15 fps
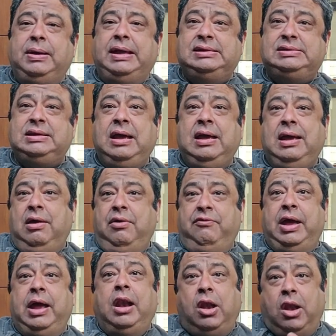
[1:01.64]
place
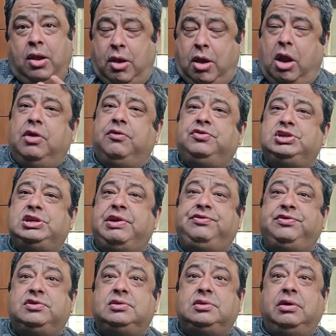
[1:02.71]
where a lot of
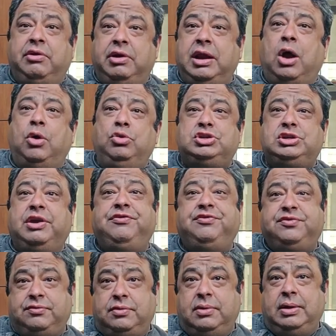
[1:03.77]
chefs, renowned
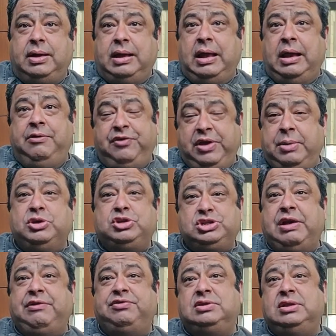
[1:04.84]
chefs and famous
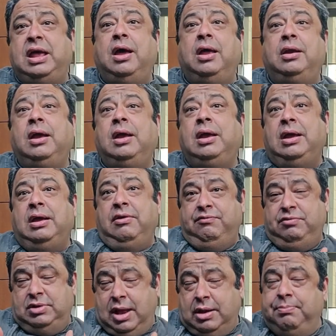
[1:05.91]
chefs, they are
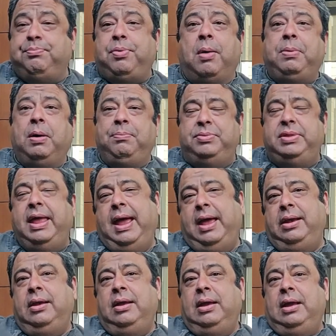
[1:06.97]
done pop up
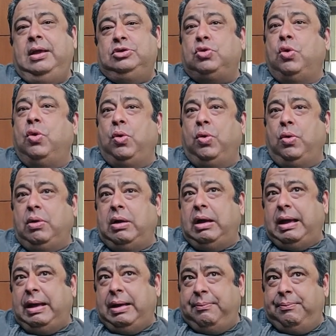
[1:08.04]
there. So
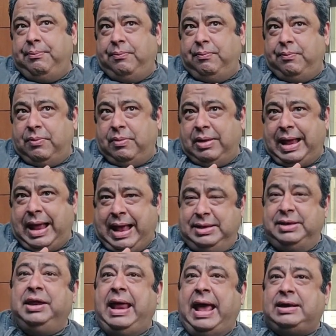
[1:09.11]

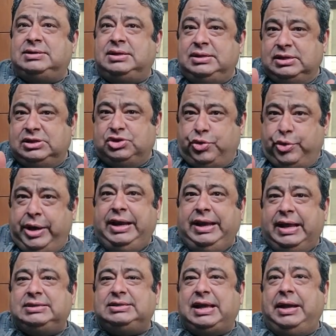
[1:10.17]
Indian accent is
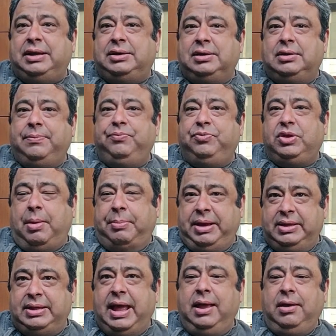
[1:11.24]
really excited
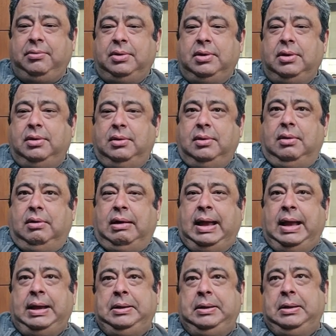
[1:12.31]
coming there.
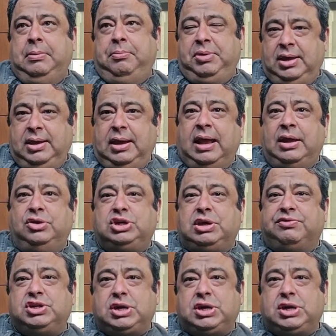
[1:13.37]
And me and Chef